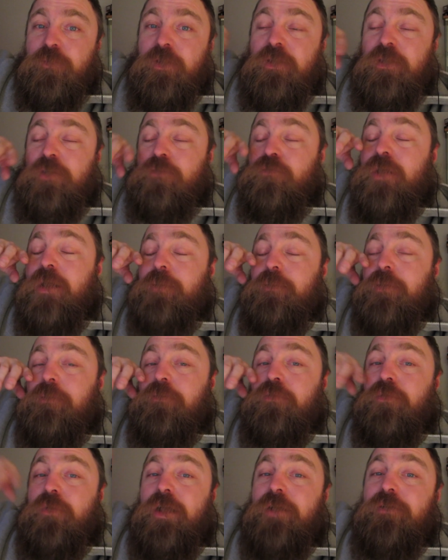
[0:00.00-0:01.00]
and then write me a
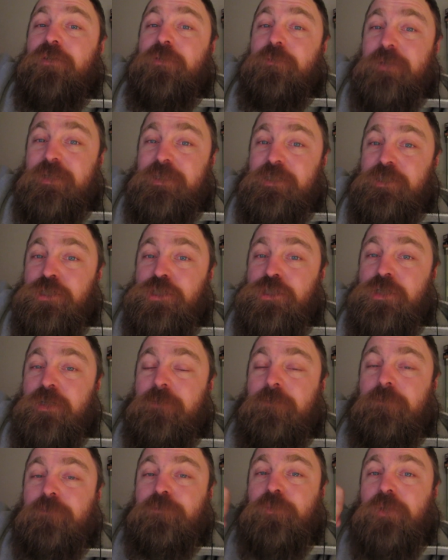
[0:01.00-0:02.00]
private message
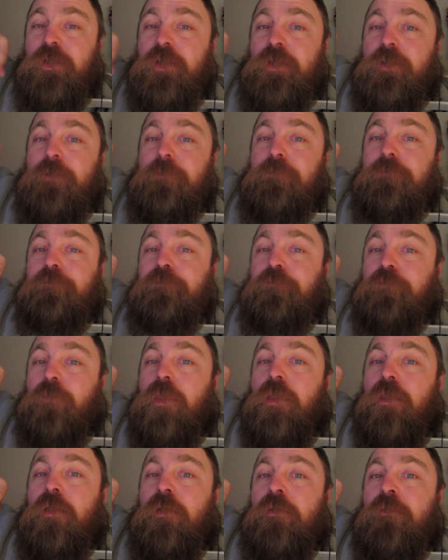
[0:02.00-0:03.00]

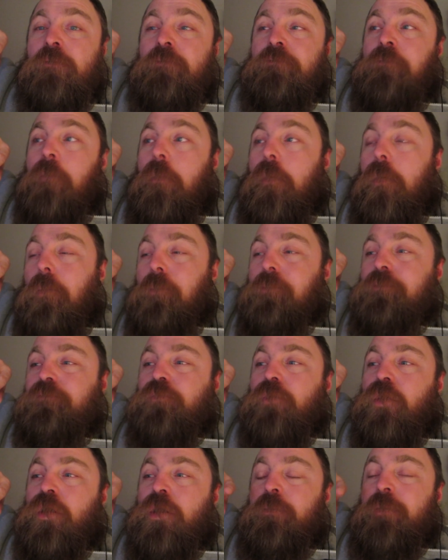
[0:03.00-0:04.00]
on
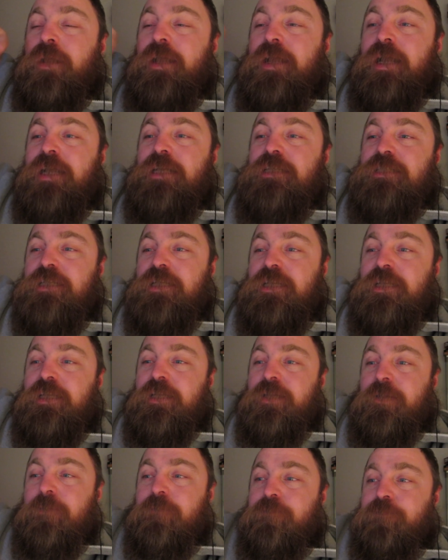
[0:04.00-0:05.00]
my
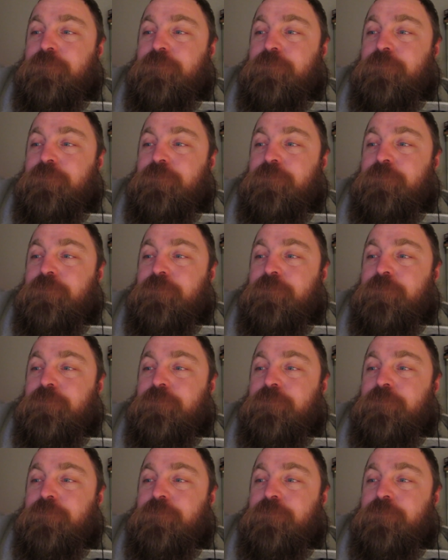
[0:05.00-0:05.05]
iZilly